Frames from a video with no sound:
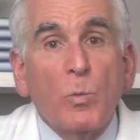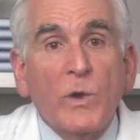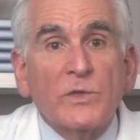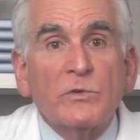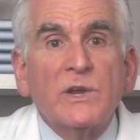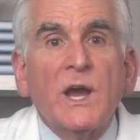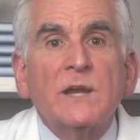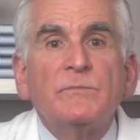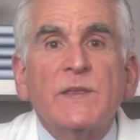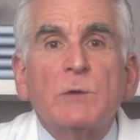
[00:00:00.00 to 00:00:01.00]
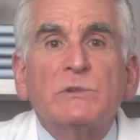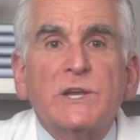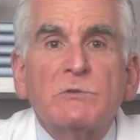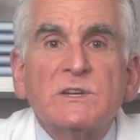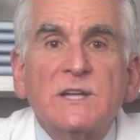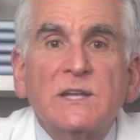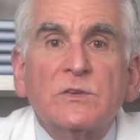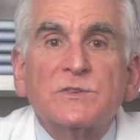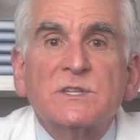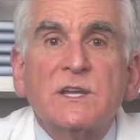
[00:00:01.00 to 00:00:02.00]
whether or not it will irritate
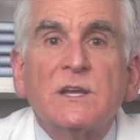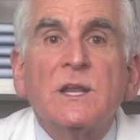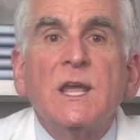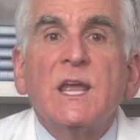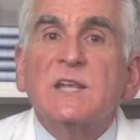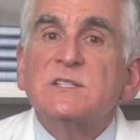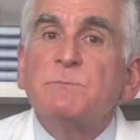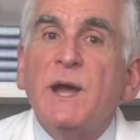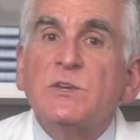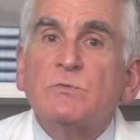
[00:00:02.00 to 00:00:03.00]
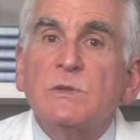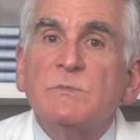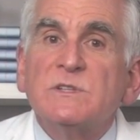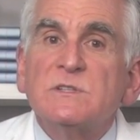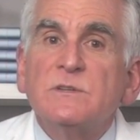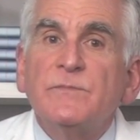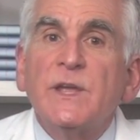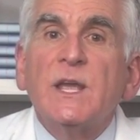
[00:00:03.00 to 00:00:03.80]
their skin in spot treatments.